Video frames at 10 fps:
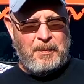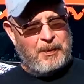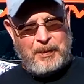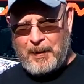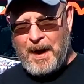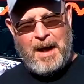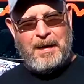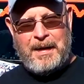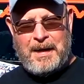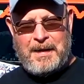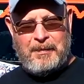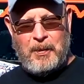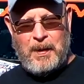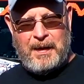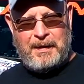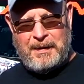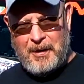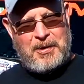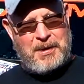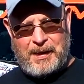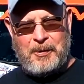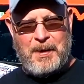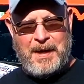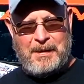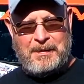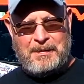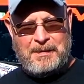We're doing a holiday giveaway. Y'all stick around.